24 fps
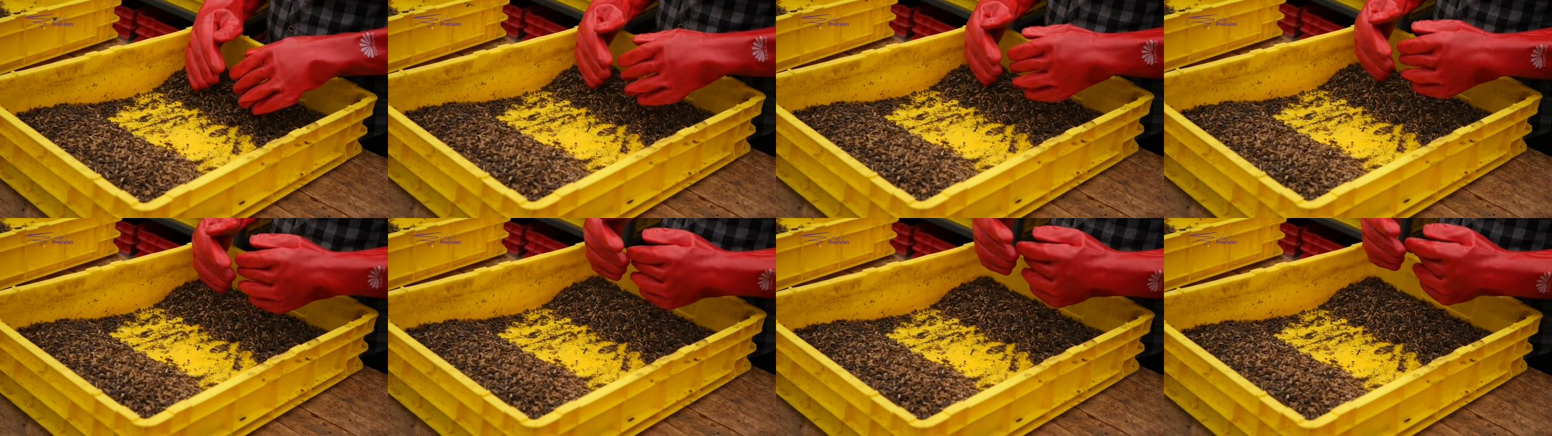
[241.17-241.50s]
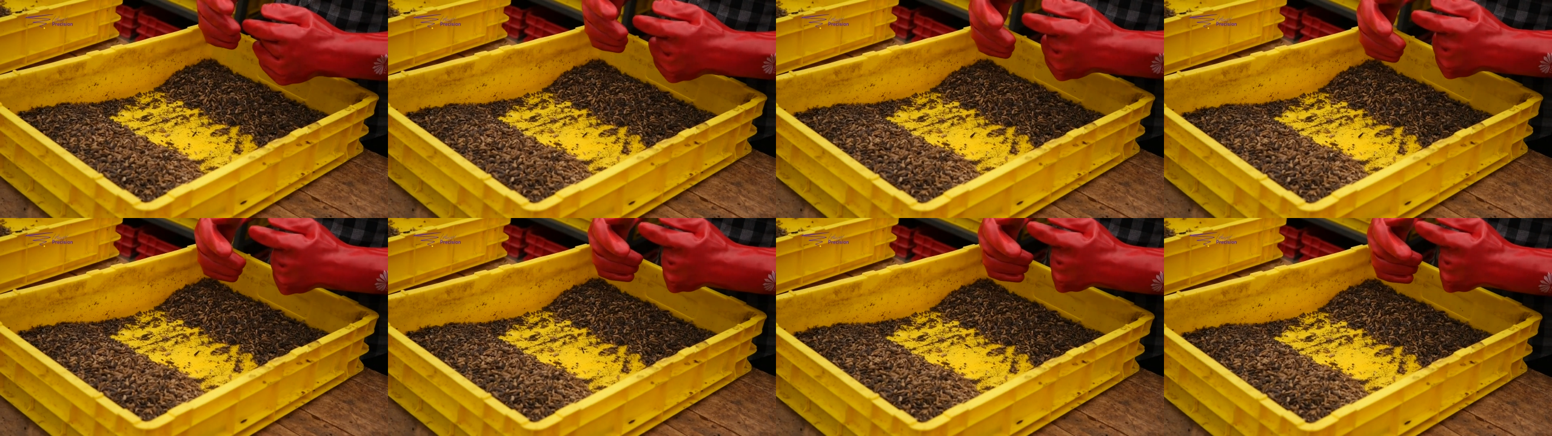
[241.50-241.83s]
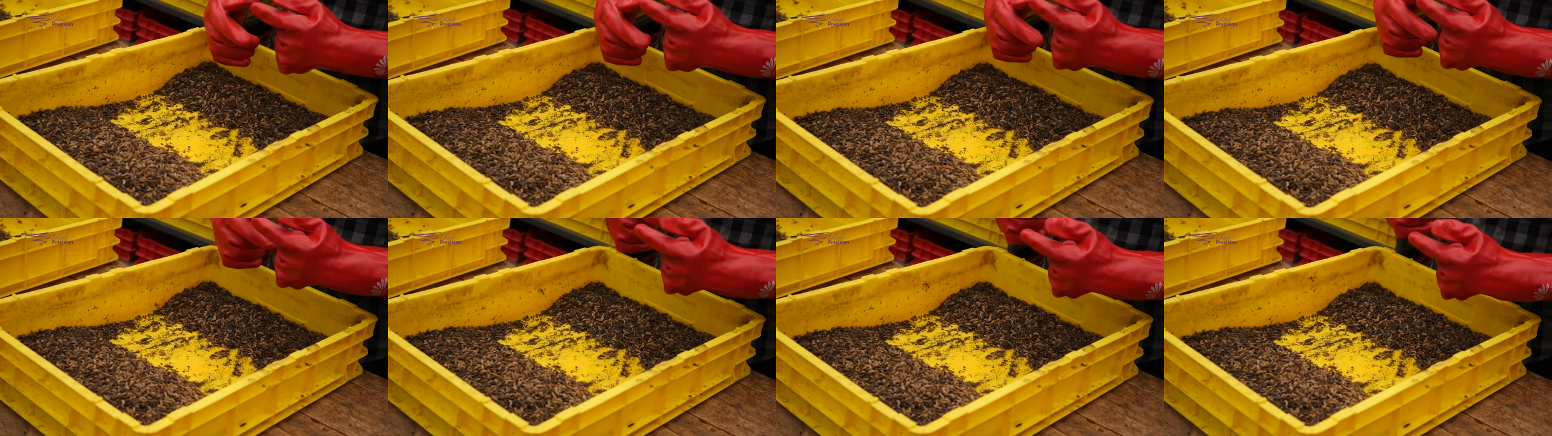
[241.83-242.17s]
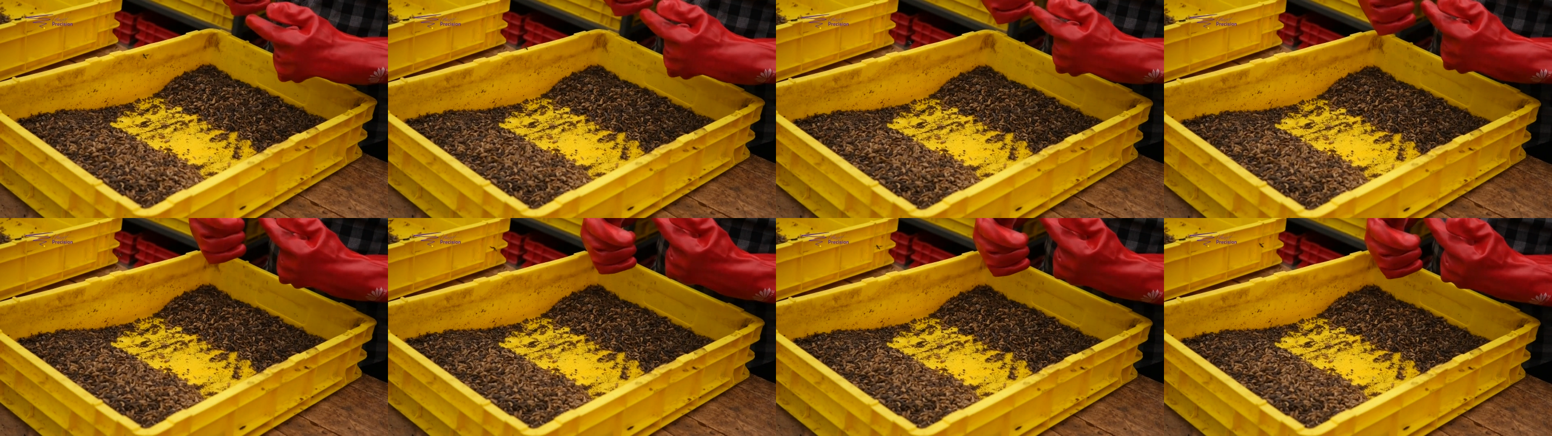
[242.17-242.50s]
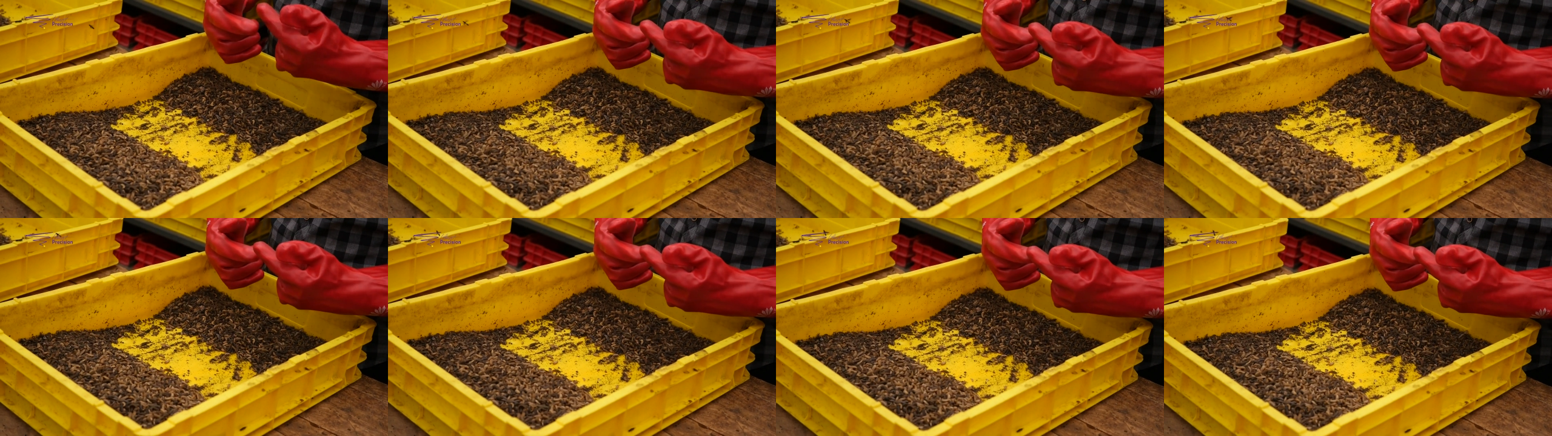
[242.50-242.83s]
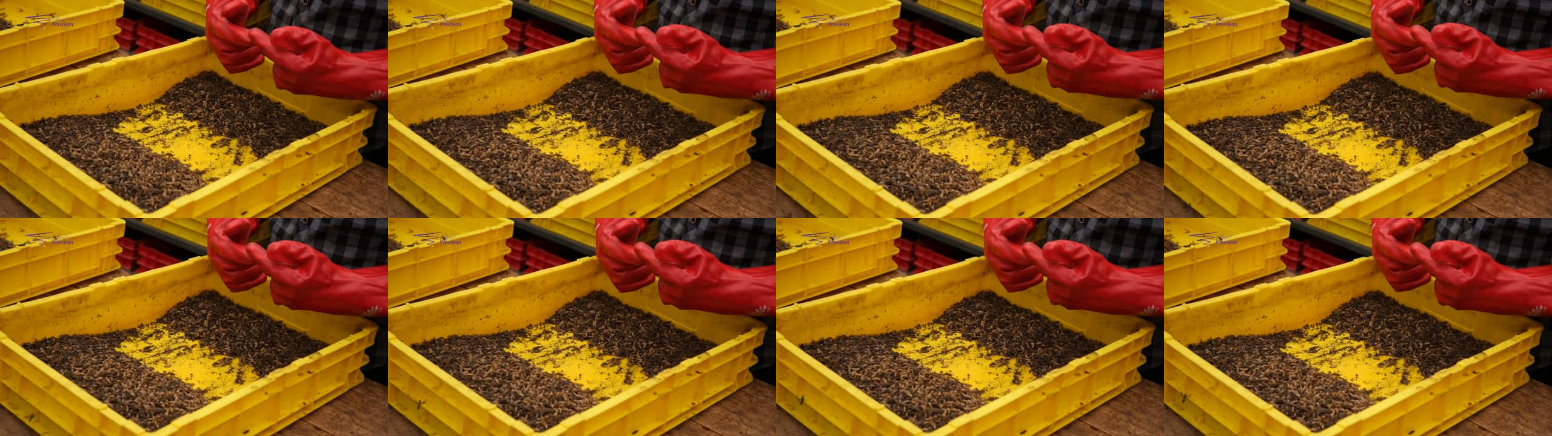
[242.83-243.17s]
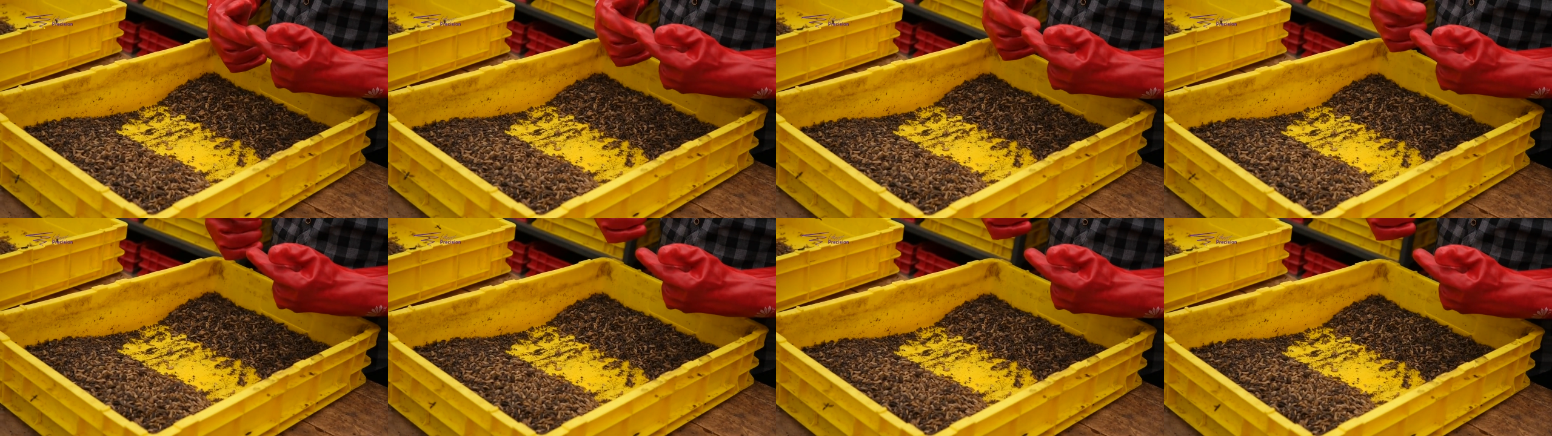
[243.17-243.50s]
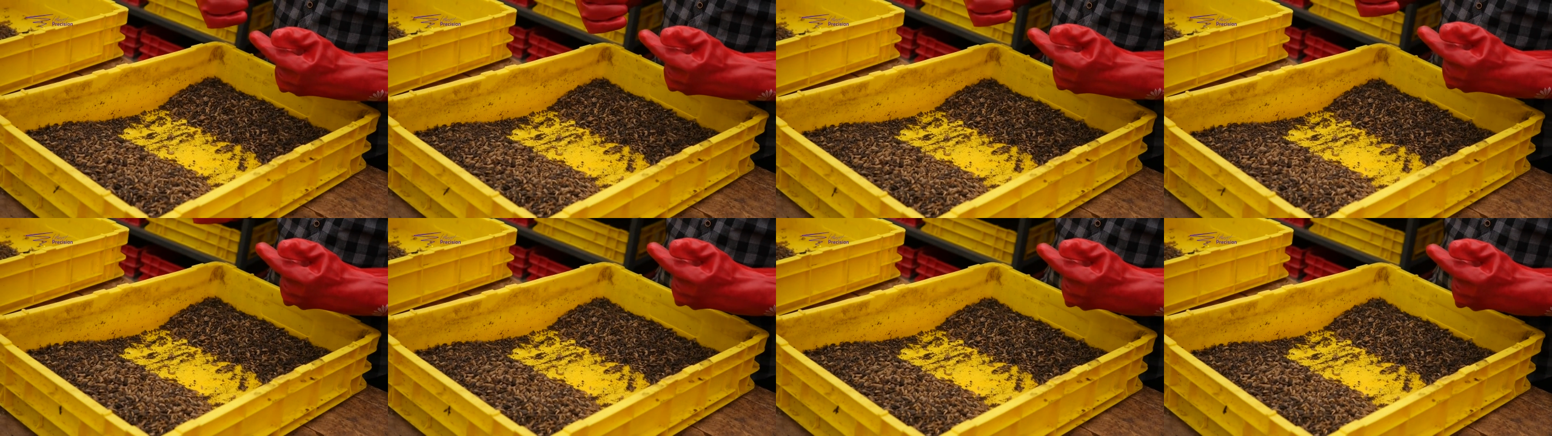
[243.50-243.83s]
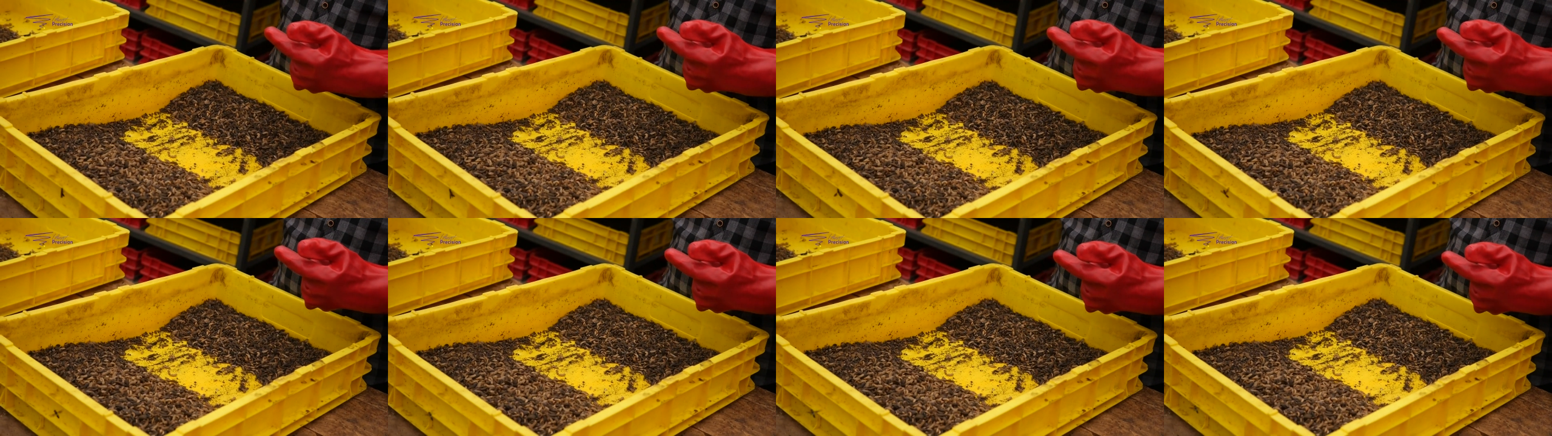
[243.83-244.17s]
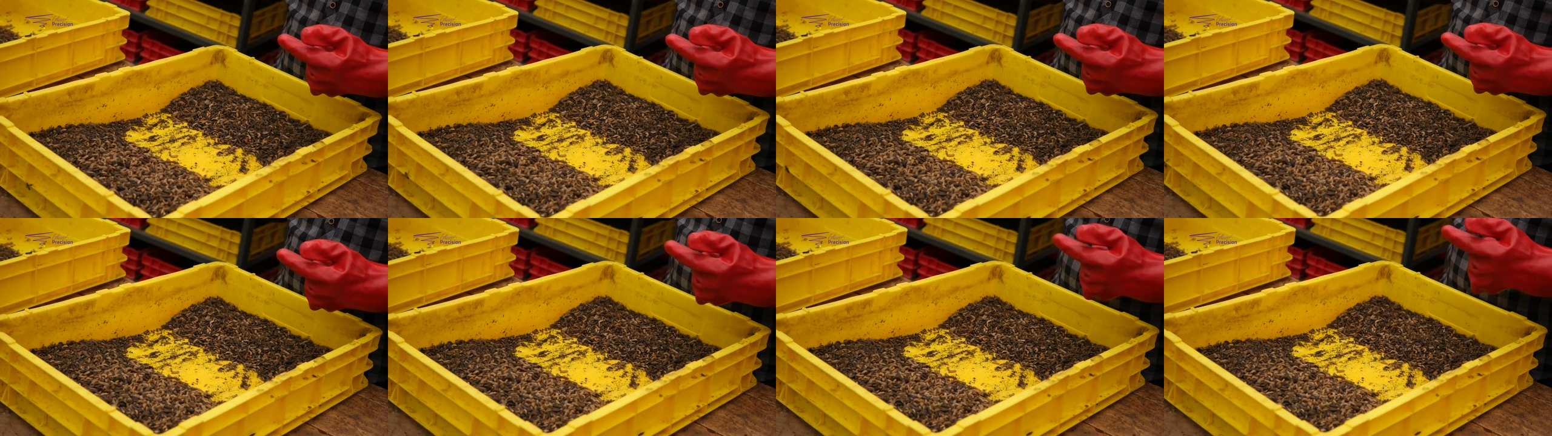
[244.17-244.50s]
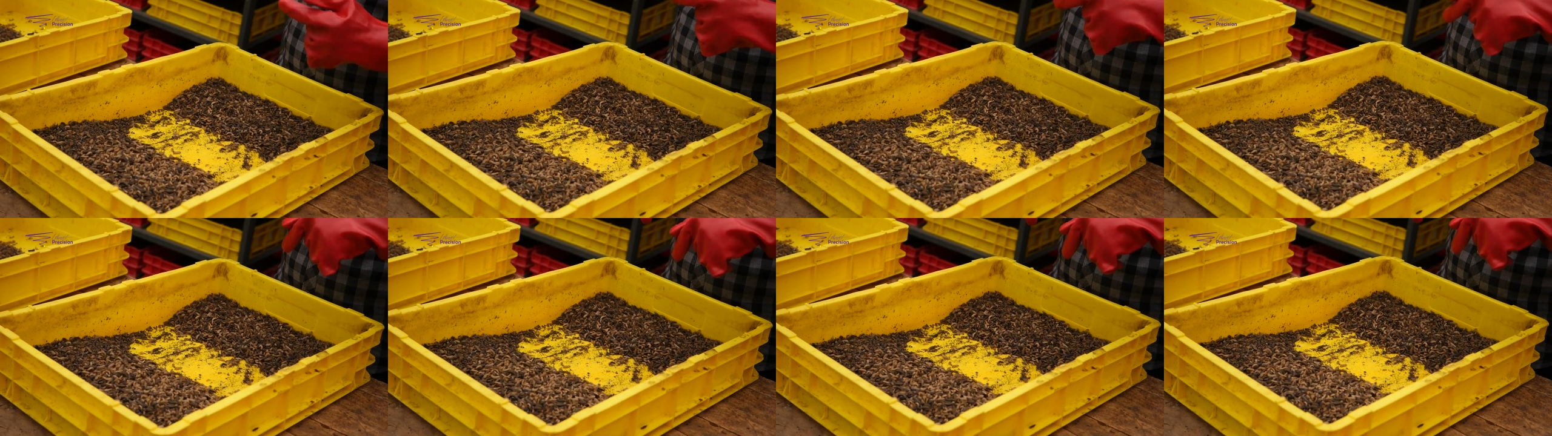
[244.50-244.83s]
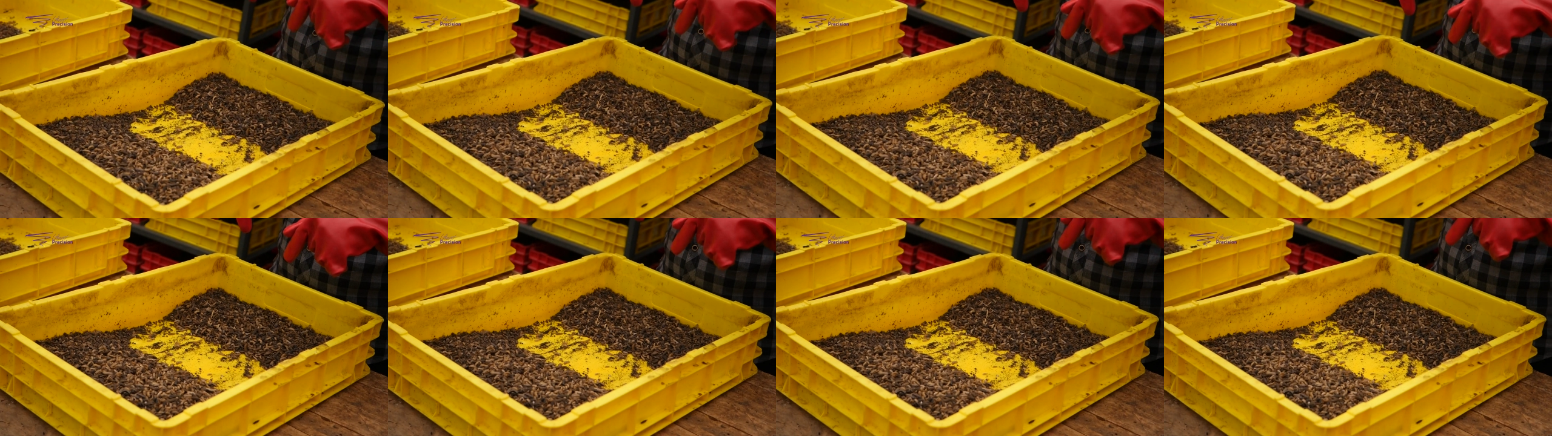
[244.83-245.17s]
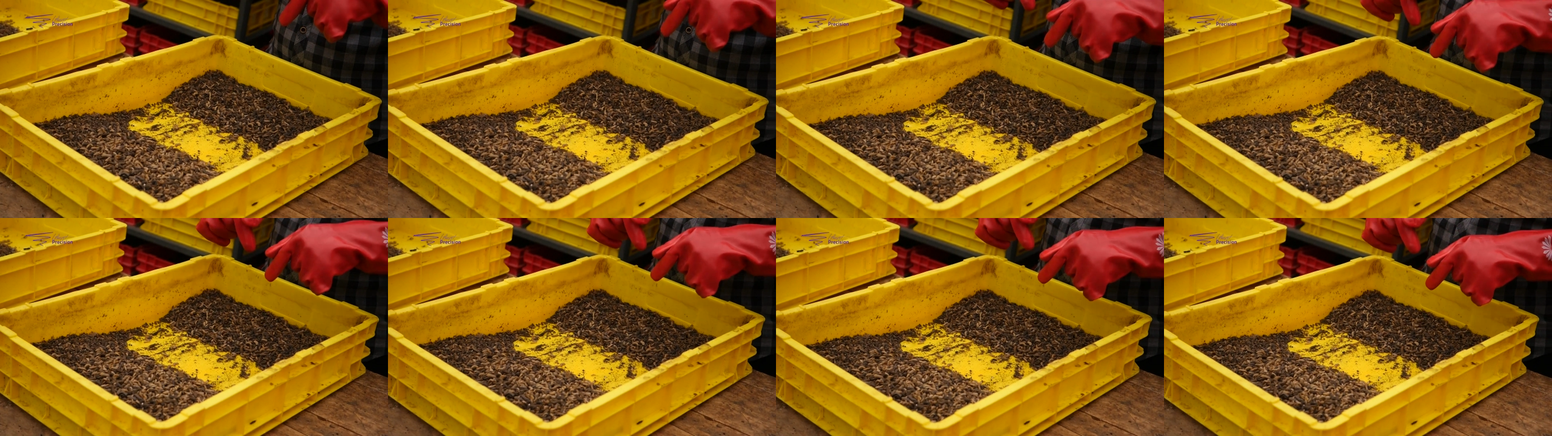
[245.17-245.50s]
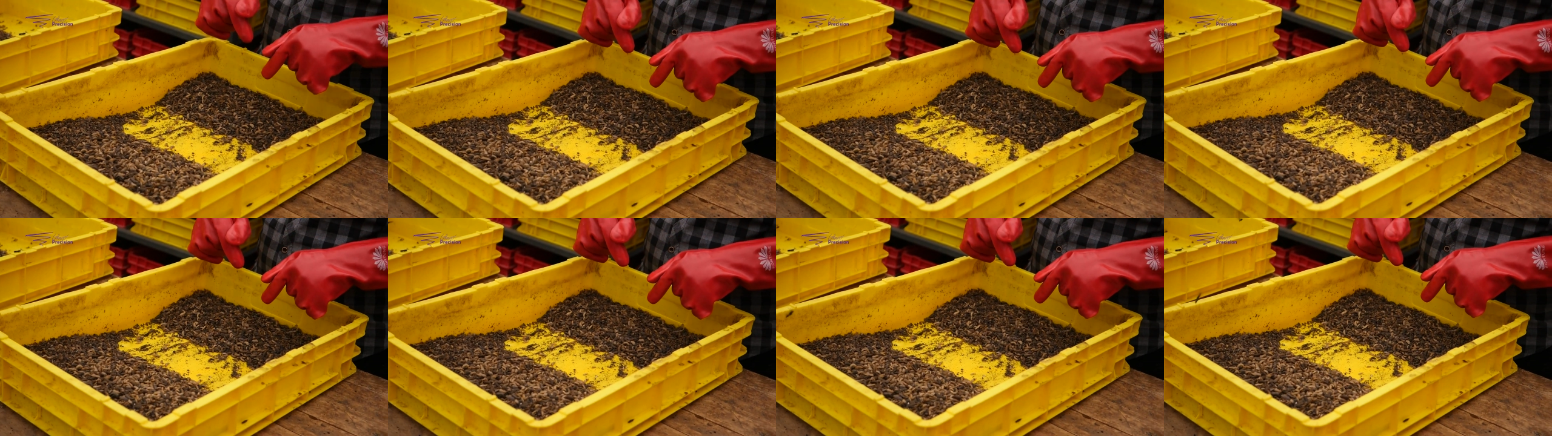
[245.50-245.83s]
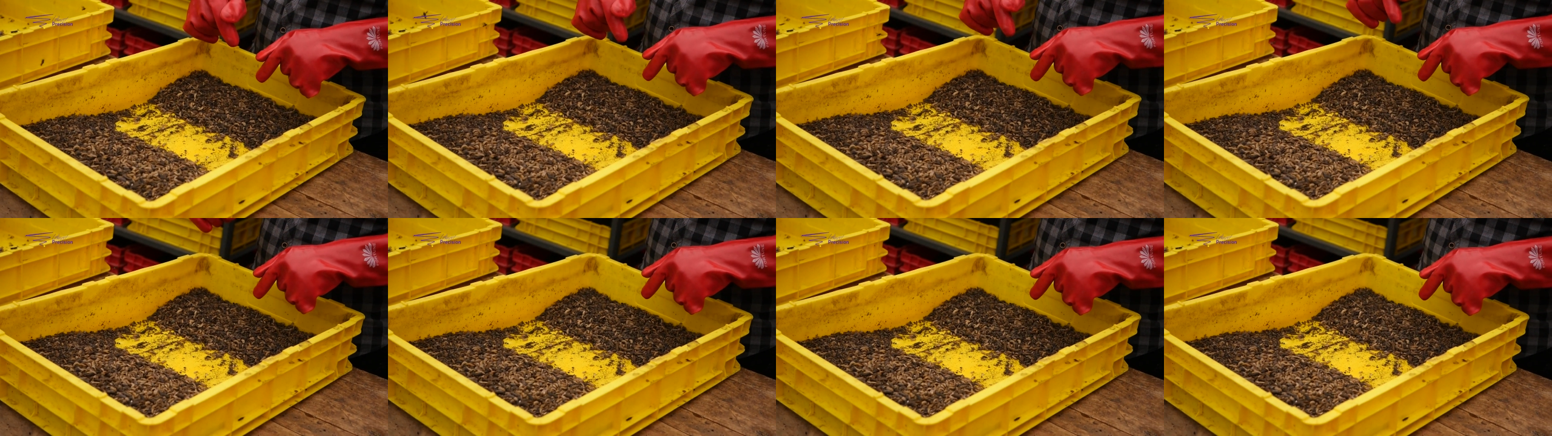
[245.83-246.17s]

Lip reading: [unreadable: no face in view]